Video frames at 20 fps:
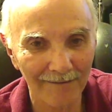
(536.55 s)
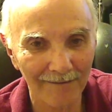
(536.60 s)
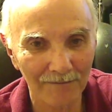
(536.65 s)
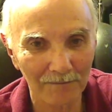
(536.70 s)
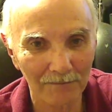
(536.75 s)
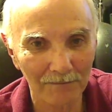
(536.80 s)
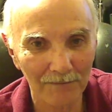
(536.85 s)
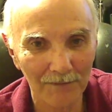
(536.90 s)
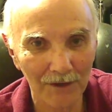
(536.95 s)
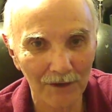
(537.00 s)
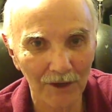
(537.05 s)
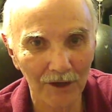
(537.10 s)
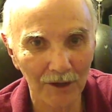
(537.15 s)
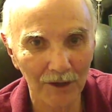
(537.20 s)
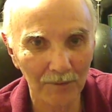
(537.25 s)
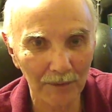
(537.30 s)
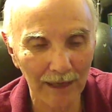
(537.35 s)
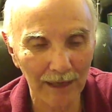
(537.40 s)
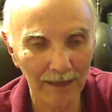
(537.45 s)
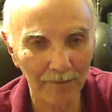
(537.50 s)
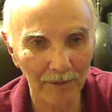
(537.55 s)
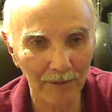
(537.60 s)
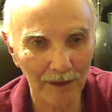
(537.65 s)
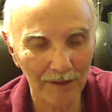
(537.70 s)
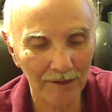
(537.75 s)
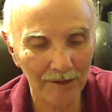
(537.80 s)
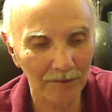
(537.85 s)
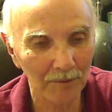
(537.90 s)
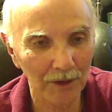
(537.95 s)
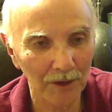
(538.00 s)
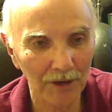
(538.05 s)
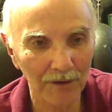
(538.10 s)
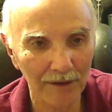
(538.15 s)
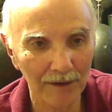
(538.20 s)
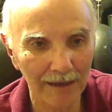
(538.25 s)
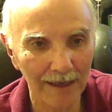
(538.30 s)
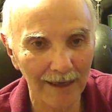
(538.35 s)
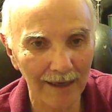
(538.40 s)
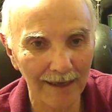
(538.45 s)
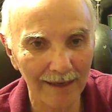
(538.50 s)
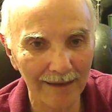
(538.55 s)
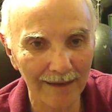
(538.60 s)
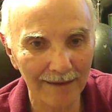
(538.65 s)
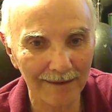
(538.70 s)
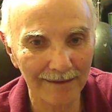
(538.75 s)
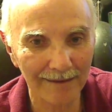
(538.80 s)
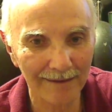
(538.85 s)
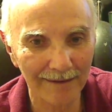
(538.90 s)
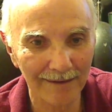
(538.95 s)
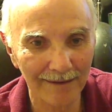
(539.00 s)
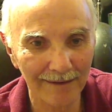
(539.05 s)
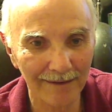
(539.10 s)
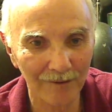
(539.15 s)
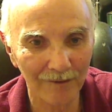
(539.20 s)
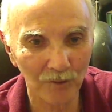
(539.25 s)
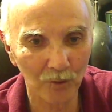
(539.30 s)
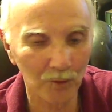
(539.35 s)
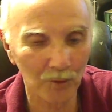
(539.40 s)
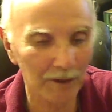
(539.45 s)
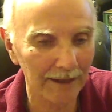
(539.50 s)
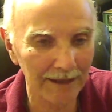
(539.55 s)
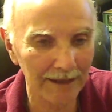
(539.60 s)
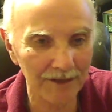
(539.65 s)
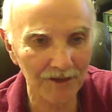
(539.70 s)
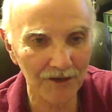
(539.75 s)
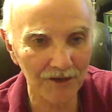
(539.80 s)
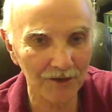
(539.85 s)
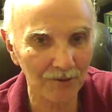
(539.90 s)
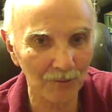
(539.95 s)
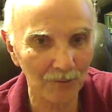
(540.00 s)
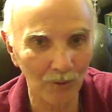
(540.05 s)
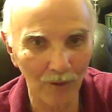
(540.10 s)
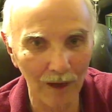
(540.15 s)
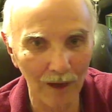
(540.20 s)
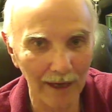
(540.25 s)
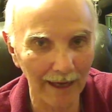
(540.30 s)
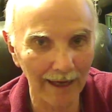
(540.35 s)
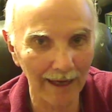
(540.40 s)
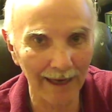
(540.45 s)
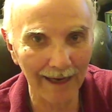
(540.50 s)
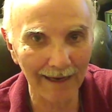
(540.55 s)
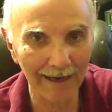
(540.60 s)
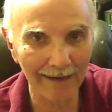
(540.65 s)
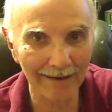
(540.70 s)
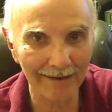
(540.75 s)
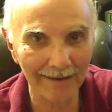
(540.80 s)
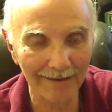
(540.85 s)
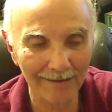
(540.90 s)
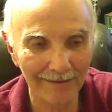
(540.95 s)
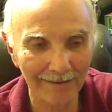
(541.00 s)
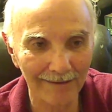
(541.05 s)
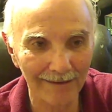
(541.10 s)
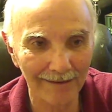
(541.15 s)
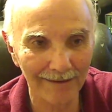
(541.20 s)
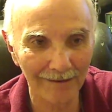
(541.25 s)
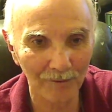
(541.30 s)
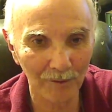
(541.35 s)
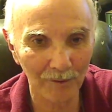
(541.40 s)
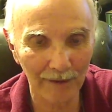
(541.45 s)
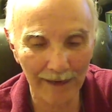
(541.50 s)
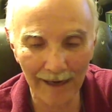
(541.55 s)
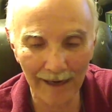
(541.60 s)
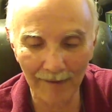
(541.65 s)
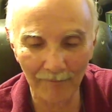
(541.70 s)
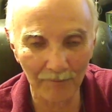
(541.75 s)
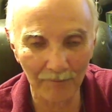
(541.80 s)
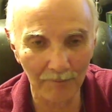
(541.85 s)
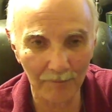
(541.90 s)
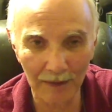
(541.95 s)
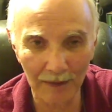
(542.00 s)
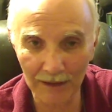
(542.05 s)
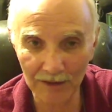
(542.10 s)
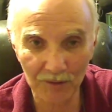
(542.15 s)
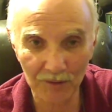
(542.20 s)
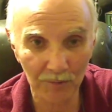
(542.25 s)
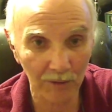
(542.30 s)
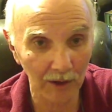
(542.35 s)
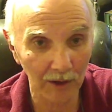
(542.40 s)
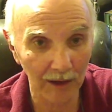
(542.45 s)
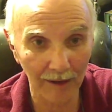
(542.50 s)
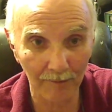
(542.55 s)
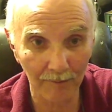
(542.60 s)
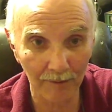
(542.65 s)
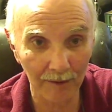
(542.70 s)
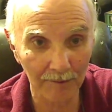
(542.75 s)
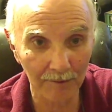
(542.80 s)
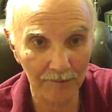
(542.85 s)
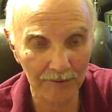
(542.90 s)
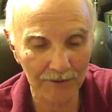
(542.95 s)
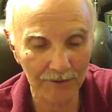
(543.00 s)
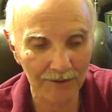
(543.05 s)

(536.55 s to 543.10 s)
you're going to be able to communicate uh, region-wide uh, without much problems